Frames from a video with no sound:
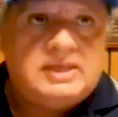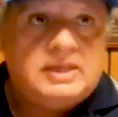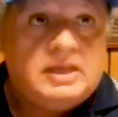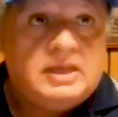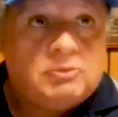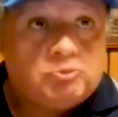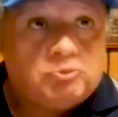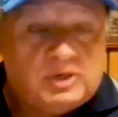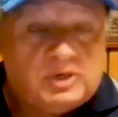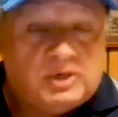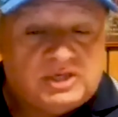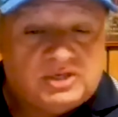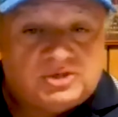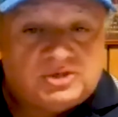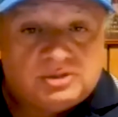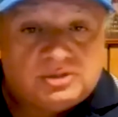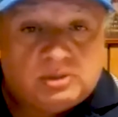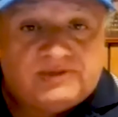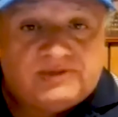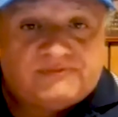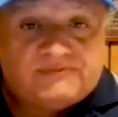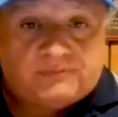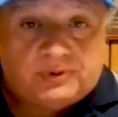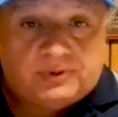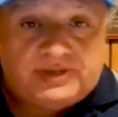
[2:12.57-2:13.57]

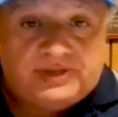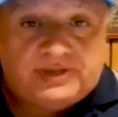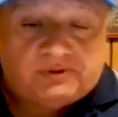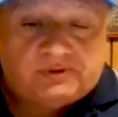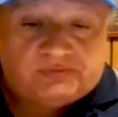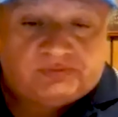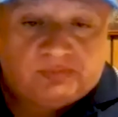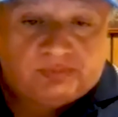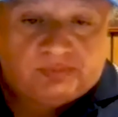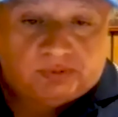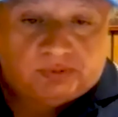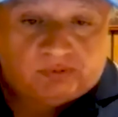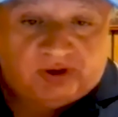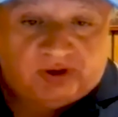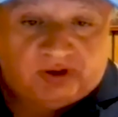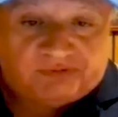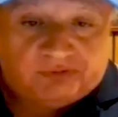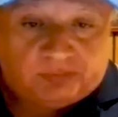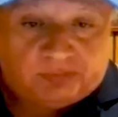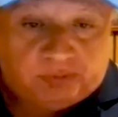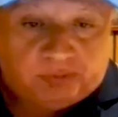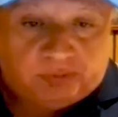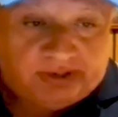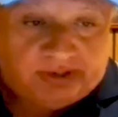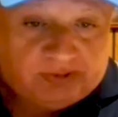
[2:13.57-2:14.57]
originally, for years when Bill
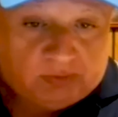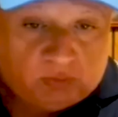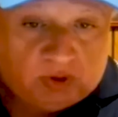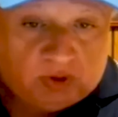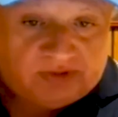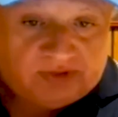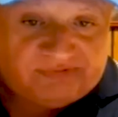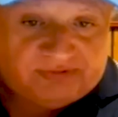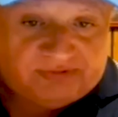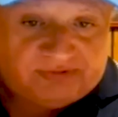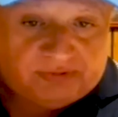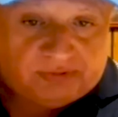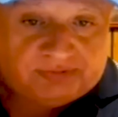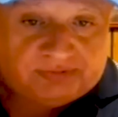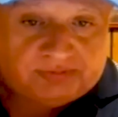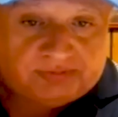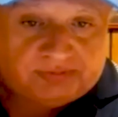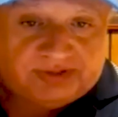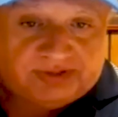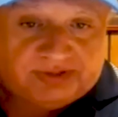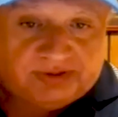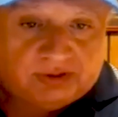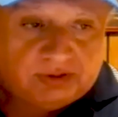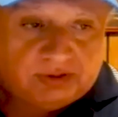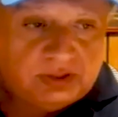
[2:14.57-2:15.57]
Russell played, it was
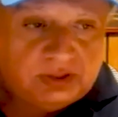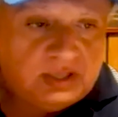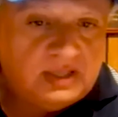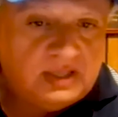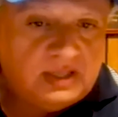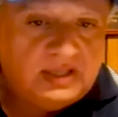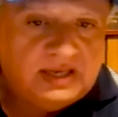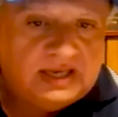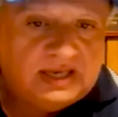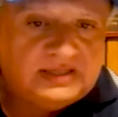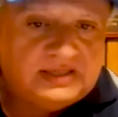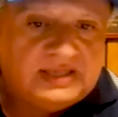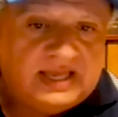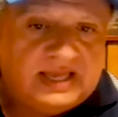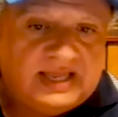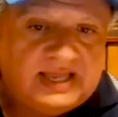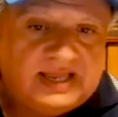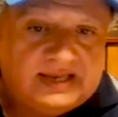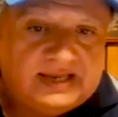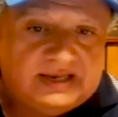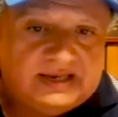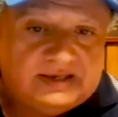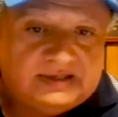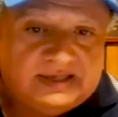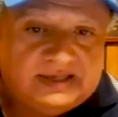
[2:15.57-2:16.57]
2-3-2. And
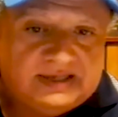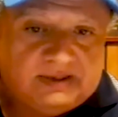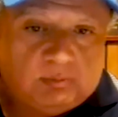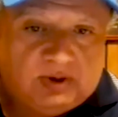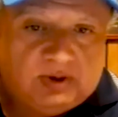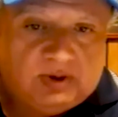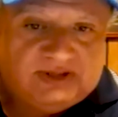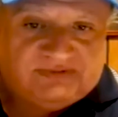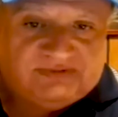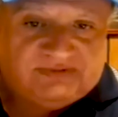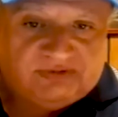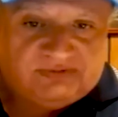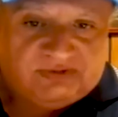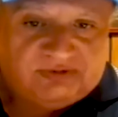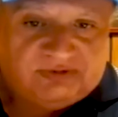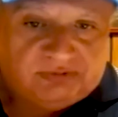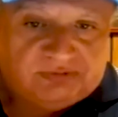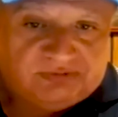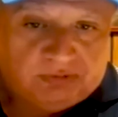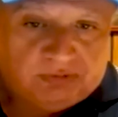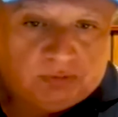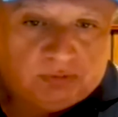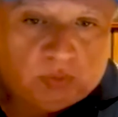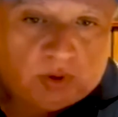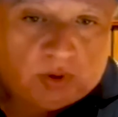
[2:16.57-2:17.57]
then it went to
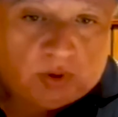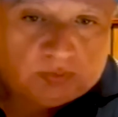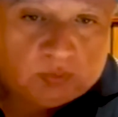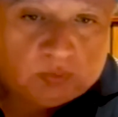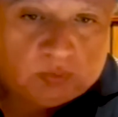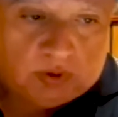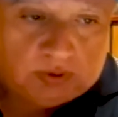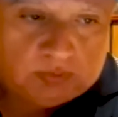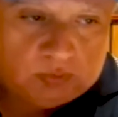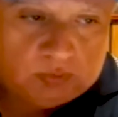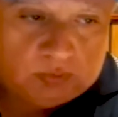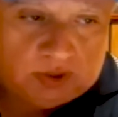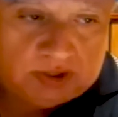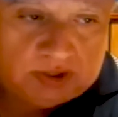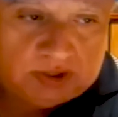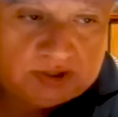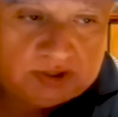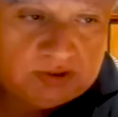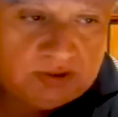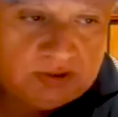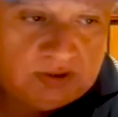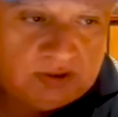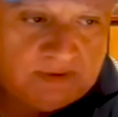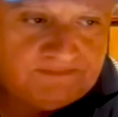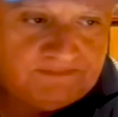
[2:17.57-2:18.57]
2-2-1-1-1.
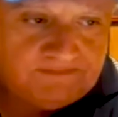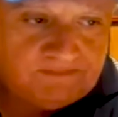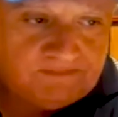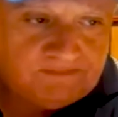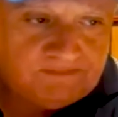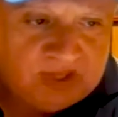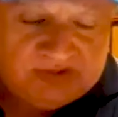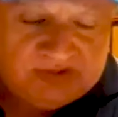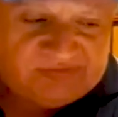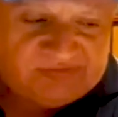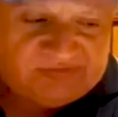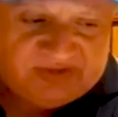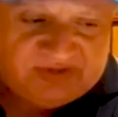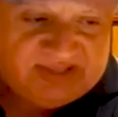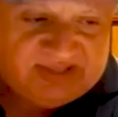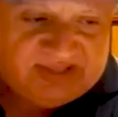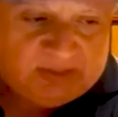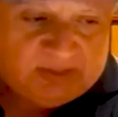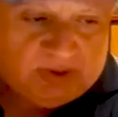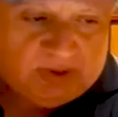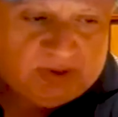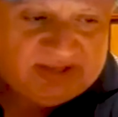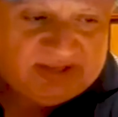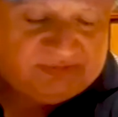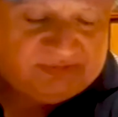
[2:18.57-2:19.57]
And it stayed that
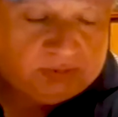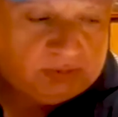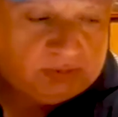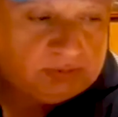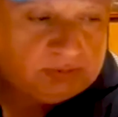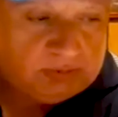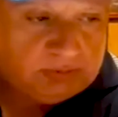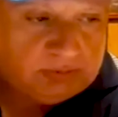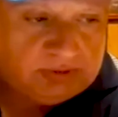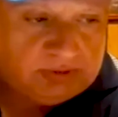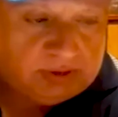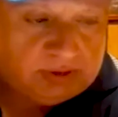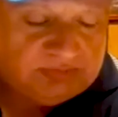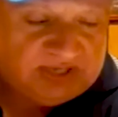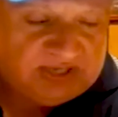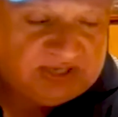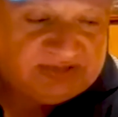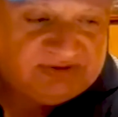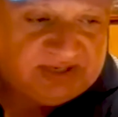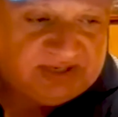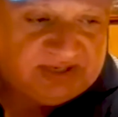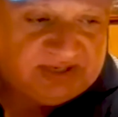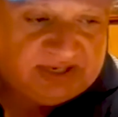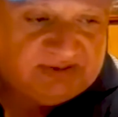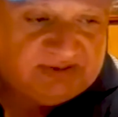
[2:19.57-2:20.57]
way until
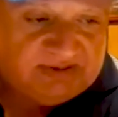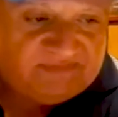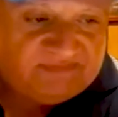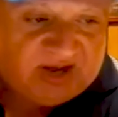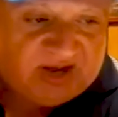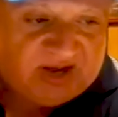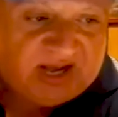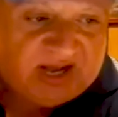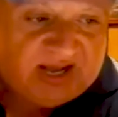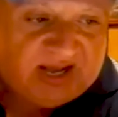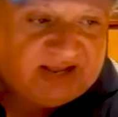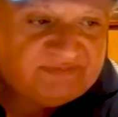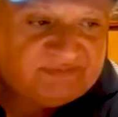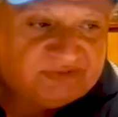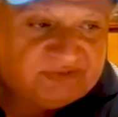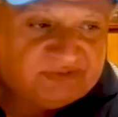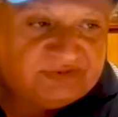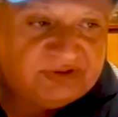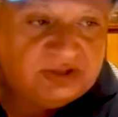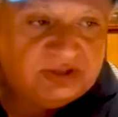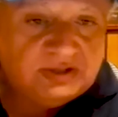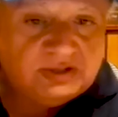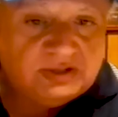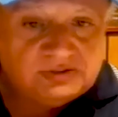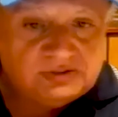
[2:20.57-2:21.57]
1985, because
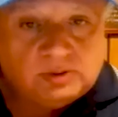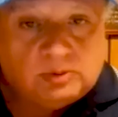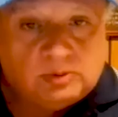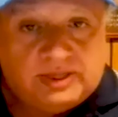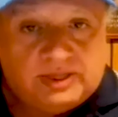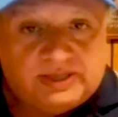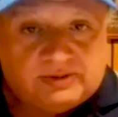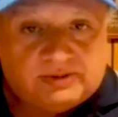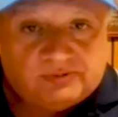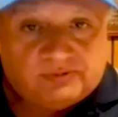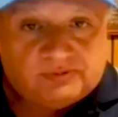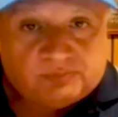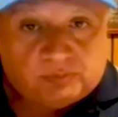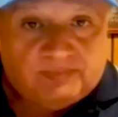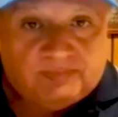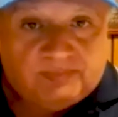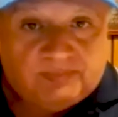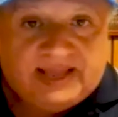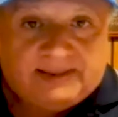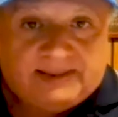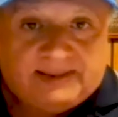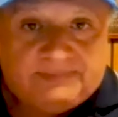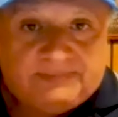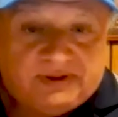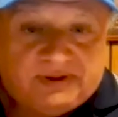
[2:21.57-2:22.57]
the Lakers were
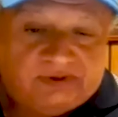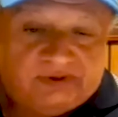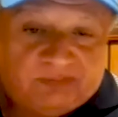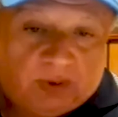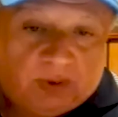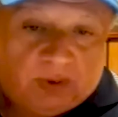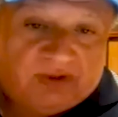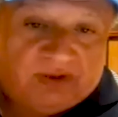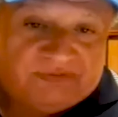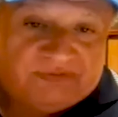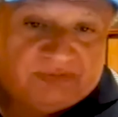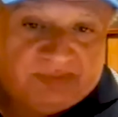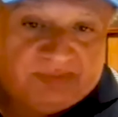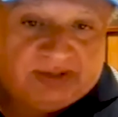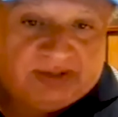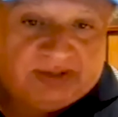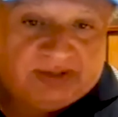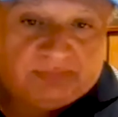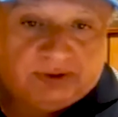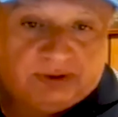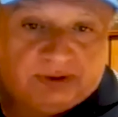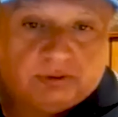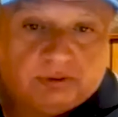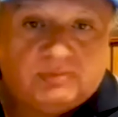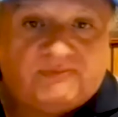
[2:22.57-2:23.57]
mad because Boston beat them
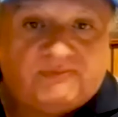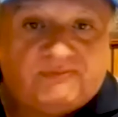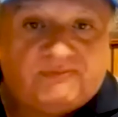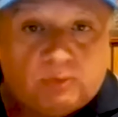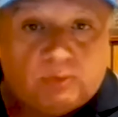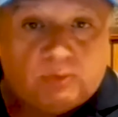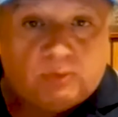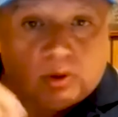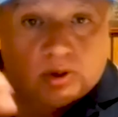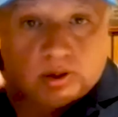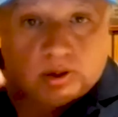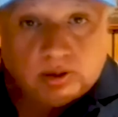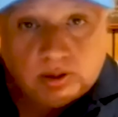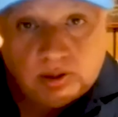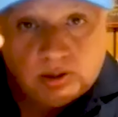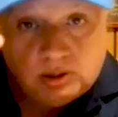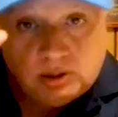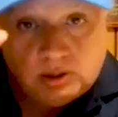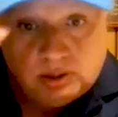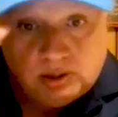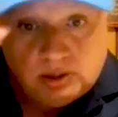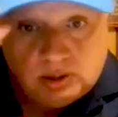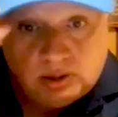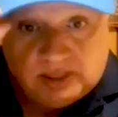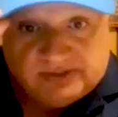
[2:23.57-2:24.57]
the year before.
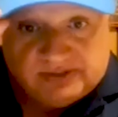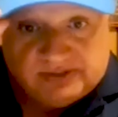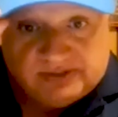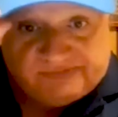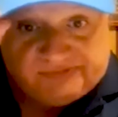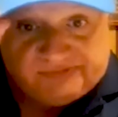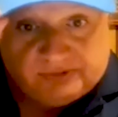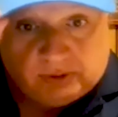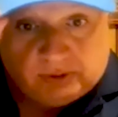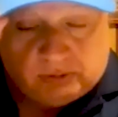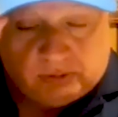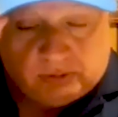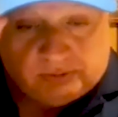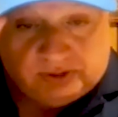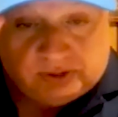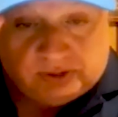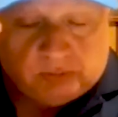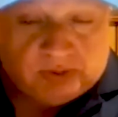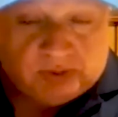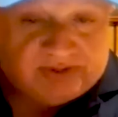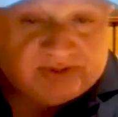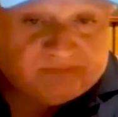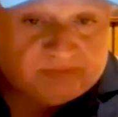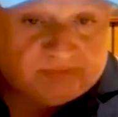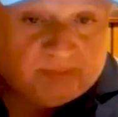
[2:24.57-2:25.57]
And so,
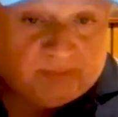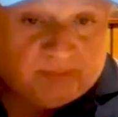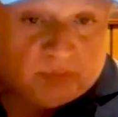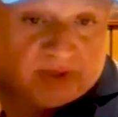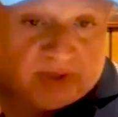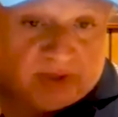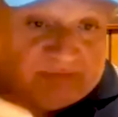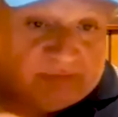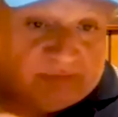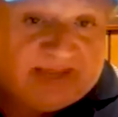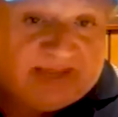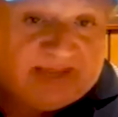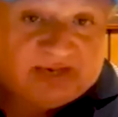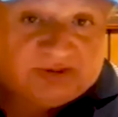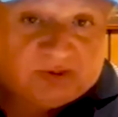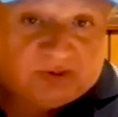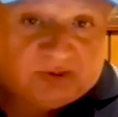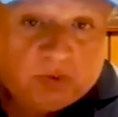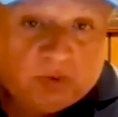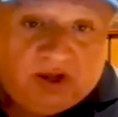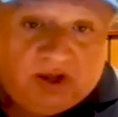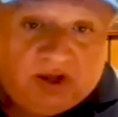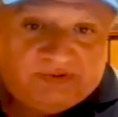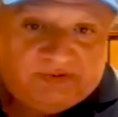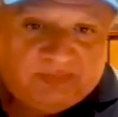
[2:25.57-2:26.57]
whatever Magic
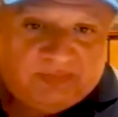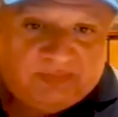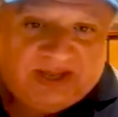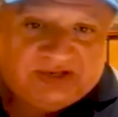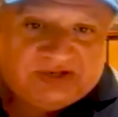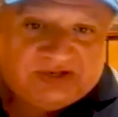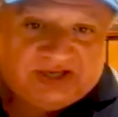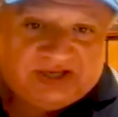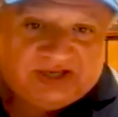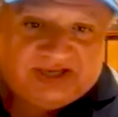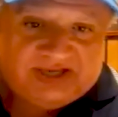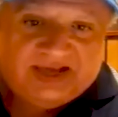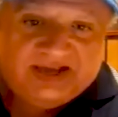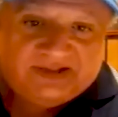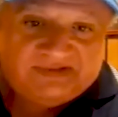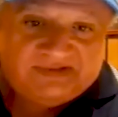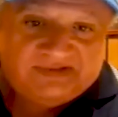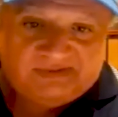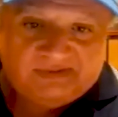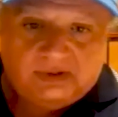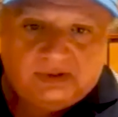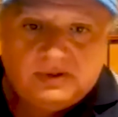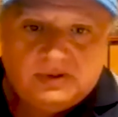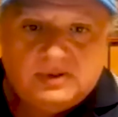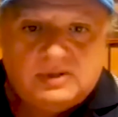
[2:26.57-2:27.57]
wants, Magic
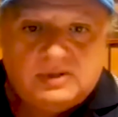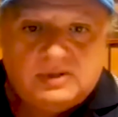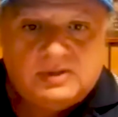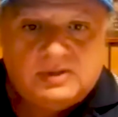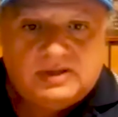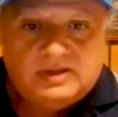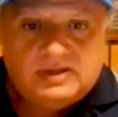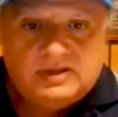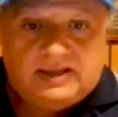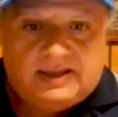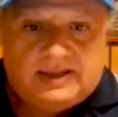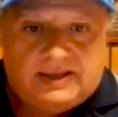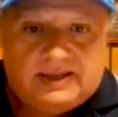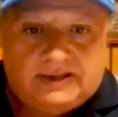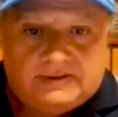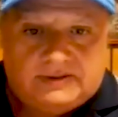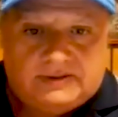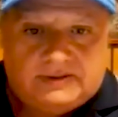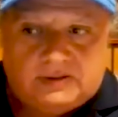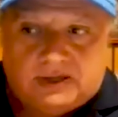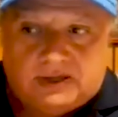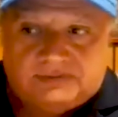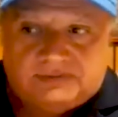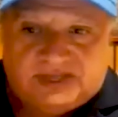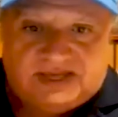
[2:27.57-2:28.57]
gets.
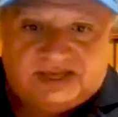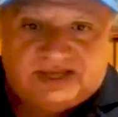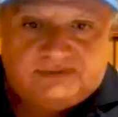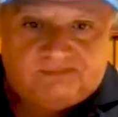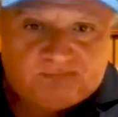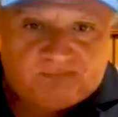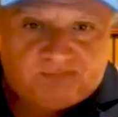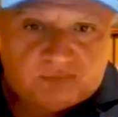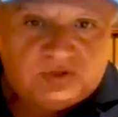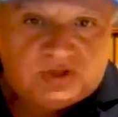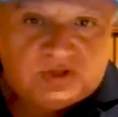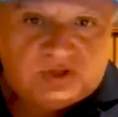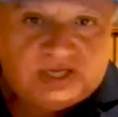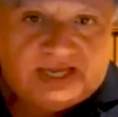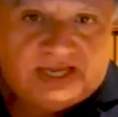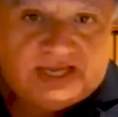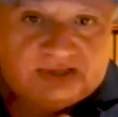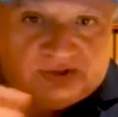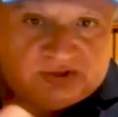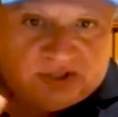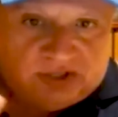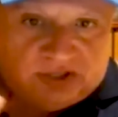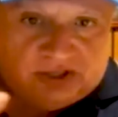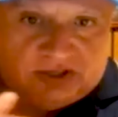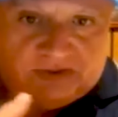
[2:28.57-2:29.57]
And they
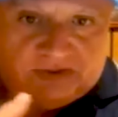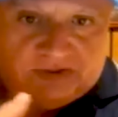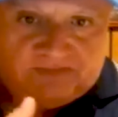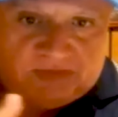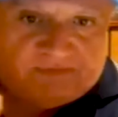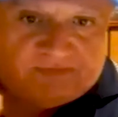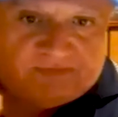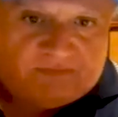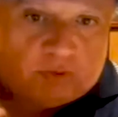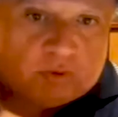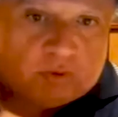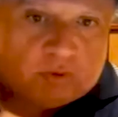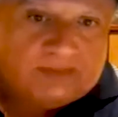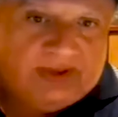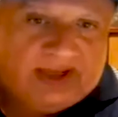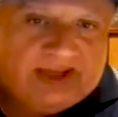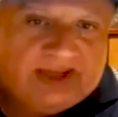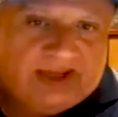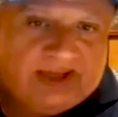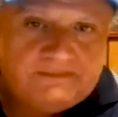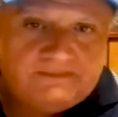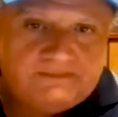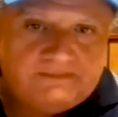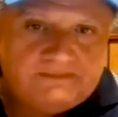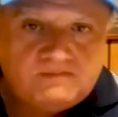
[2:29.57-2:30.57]
changed the
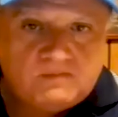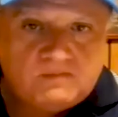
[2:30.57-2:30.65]
format.